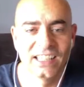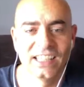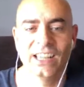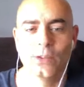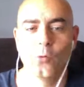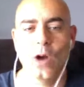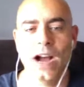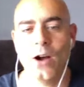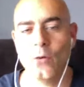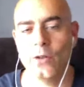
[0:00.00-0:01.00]
Like,
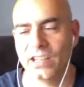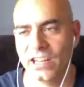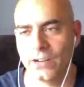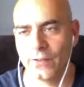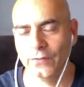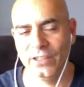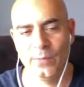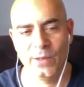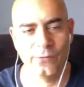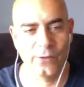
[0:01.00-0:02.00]
wow, in a
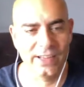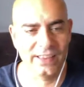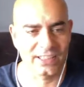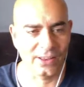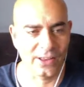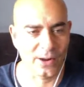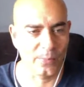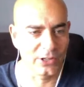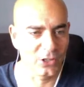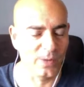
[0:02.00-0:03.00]
15-minute fight, that's a lot of
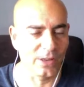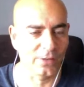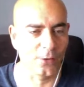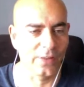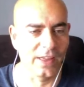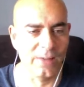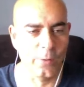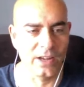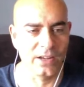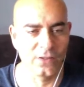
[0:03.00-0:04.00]
punches being thrown in the
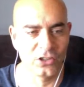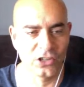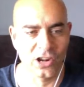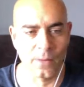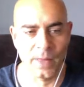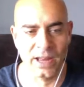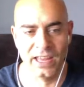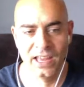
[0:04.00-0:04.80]
heavyweight division, and not many.